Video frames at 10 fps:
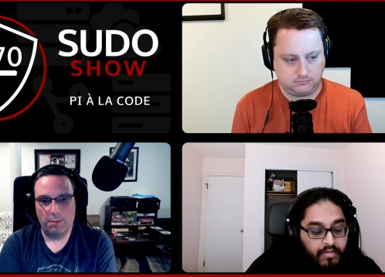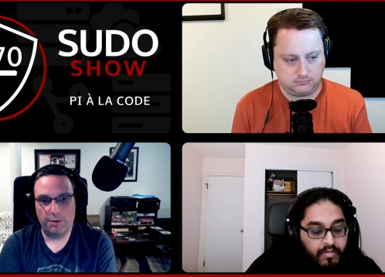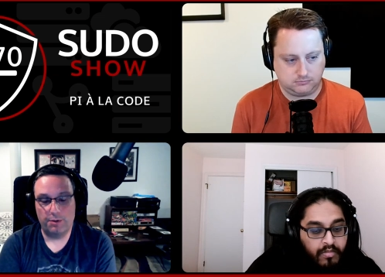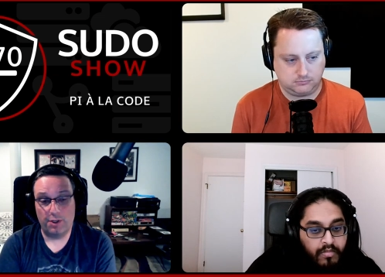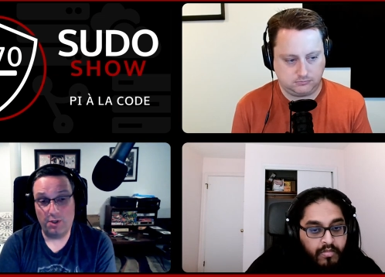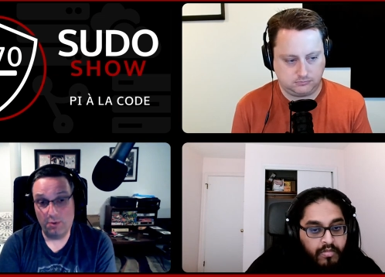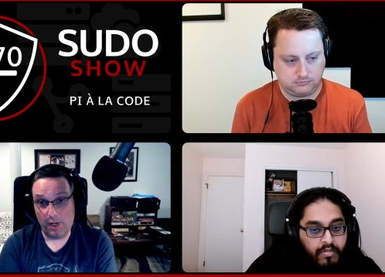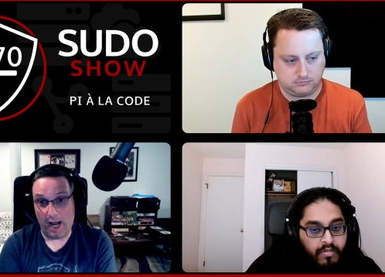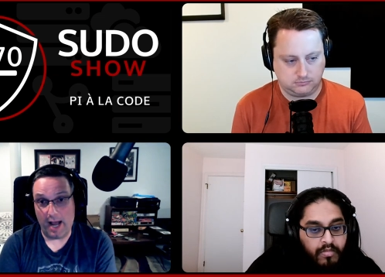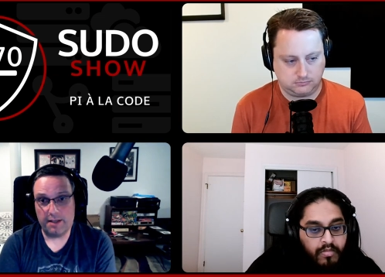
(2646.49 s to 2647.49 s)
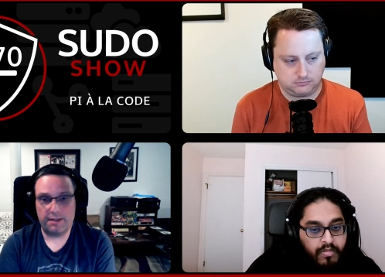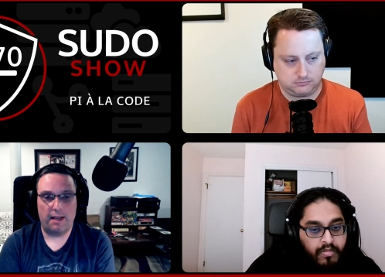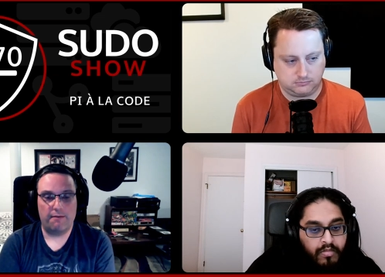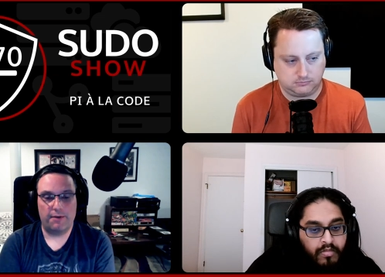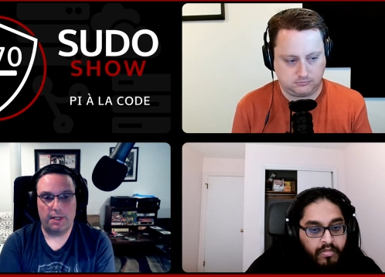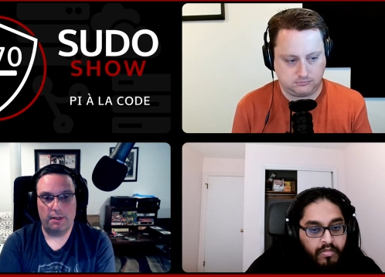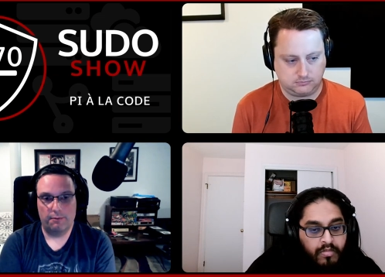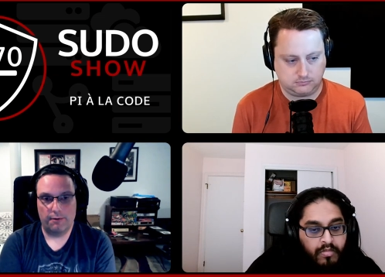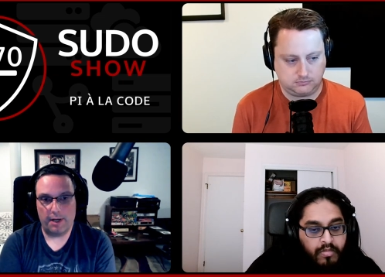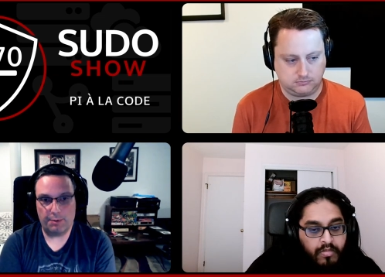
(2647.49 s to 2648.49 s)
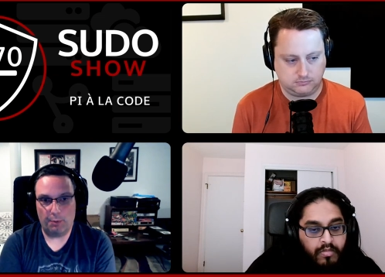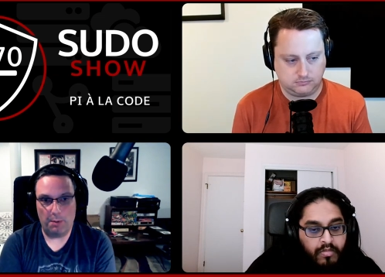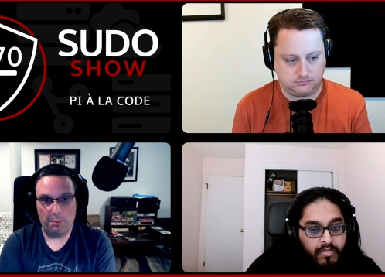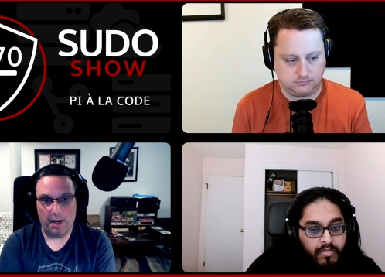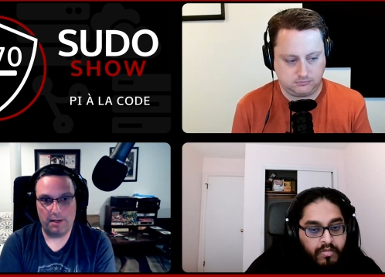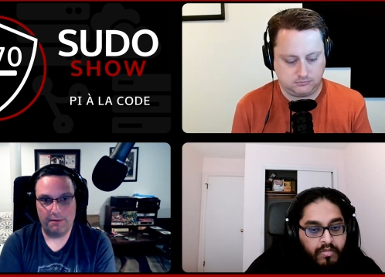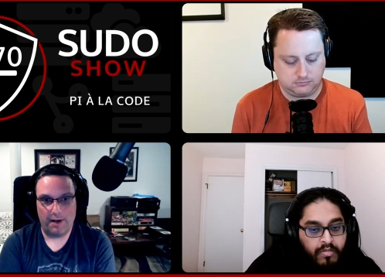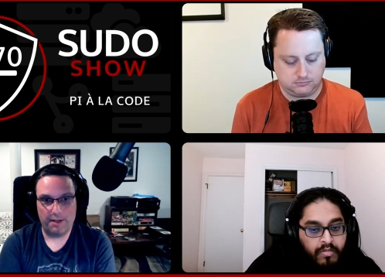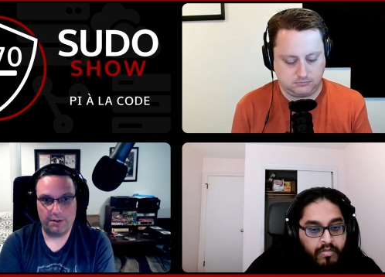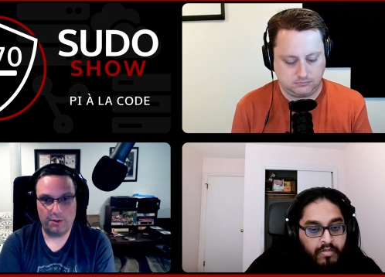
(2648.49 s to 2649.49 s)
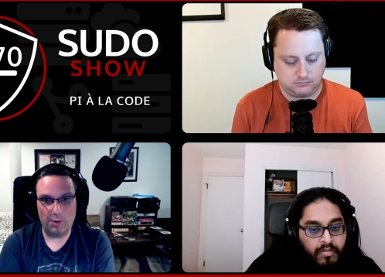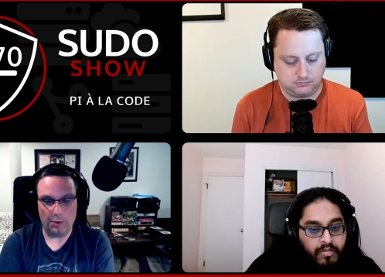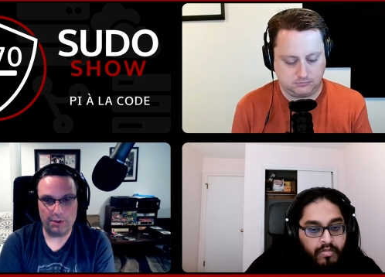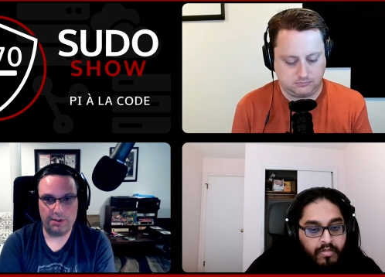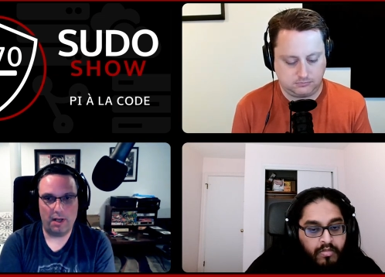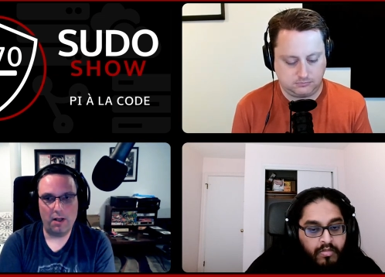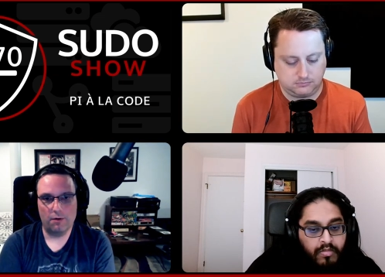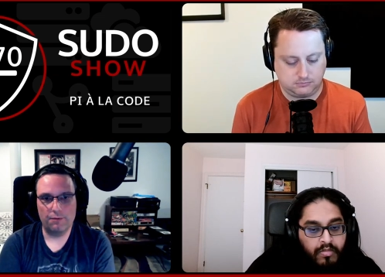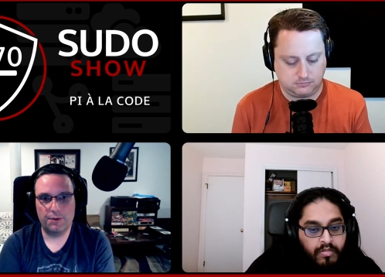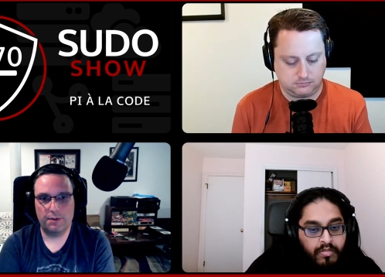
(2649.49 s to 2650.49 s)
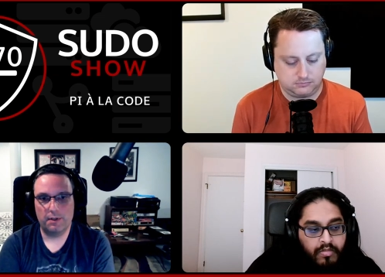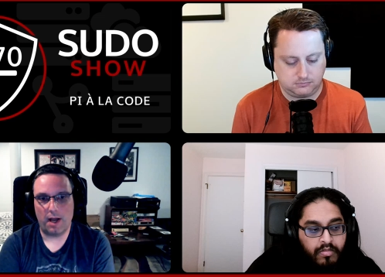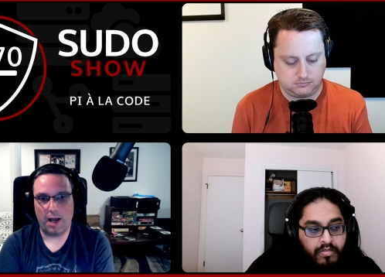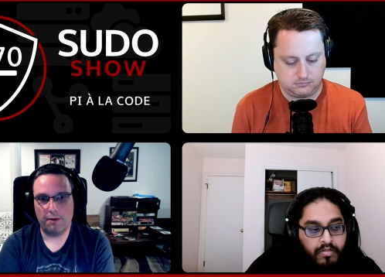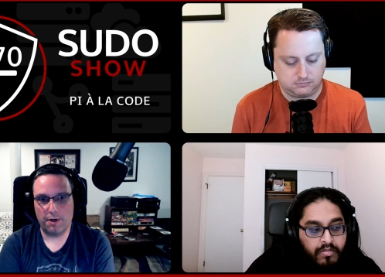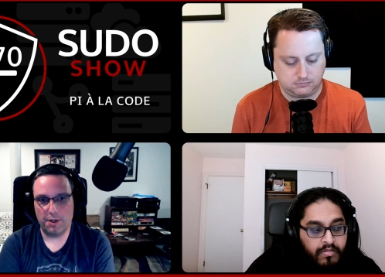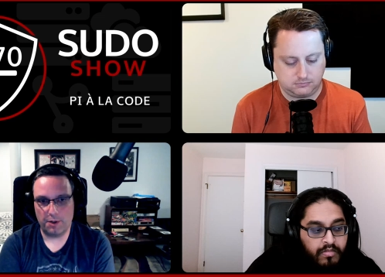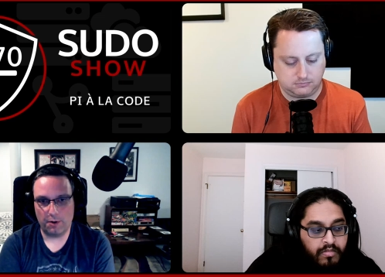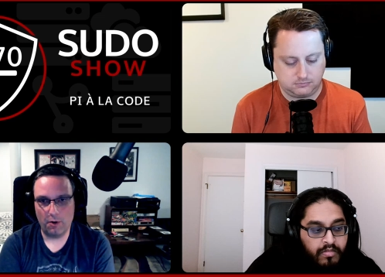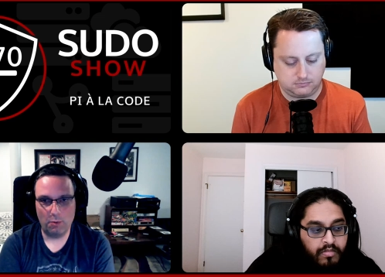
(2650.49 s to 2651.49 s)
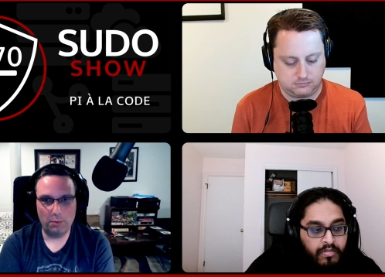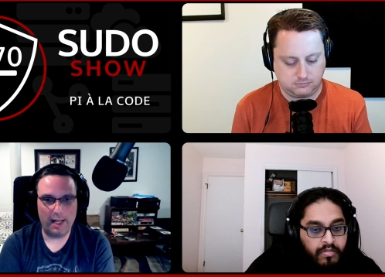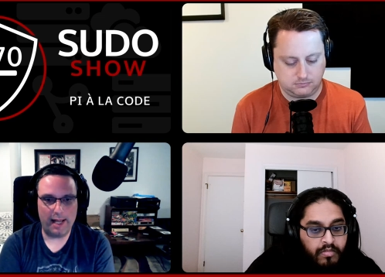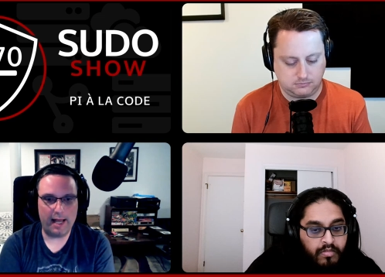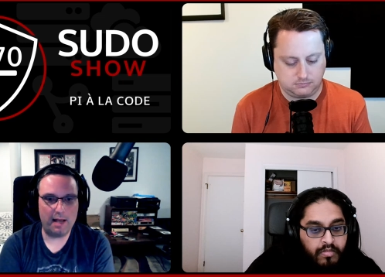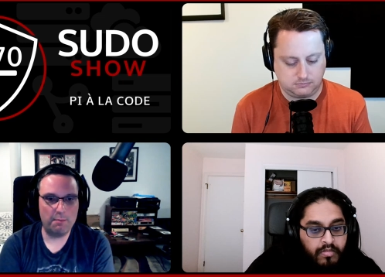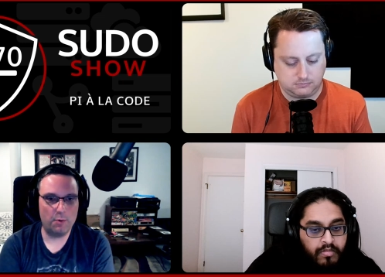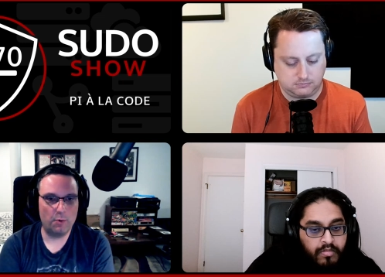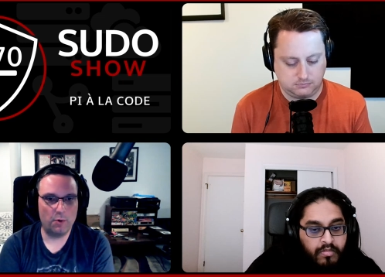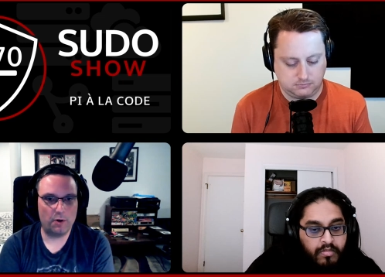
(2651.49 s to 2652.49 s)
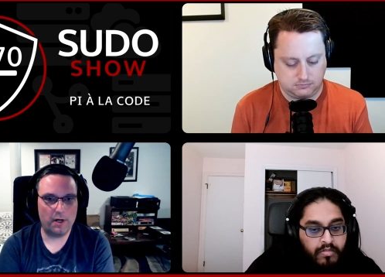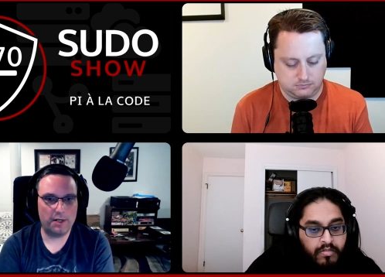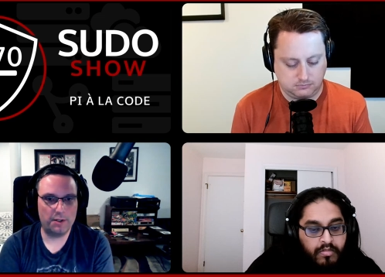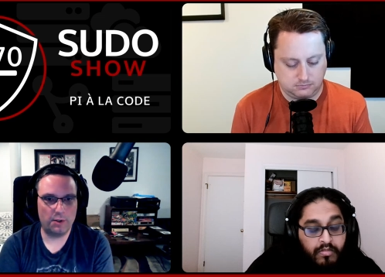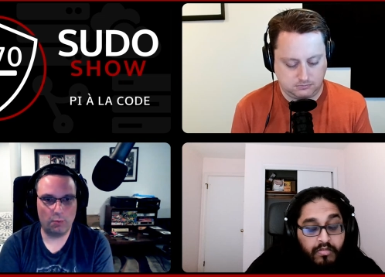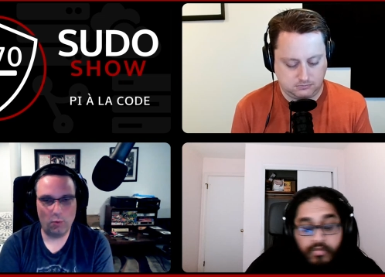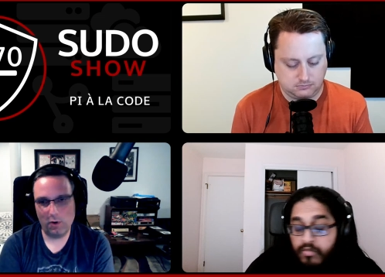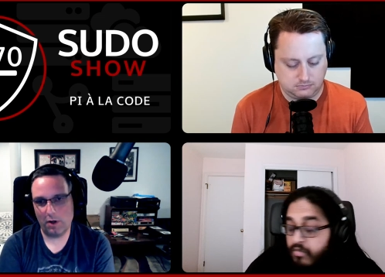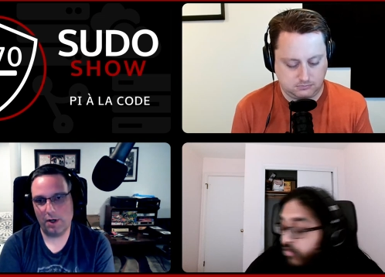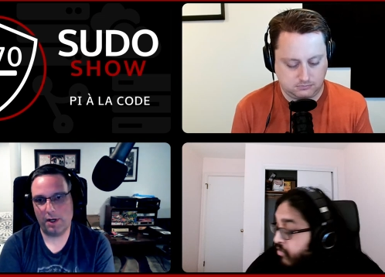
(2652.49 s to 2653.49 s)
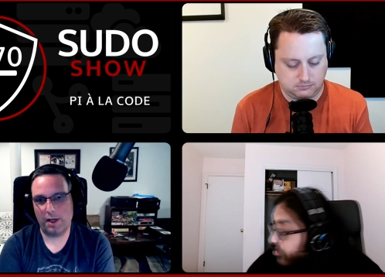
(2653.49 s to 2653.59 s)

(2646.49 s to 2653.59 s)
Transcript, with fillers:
Speaker 1: But do you guys have any Raspberry Pi devices yourselves, either in your home lab or at your work?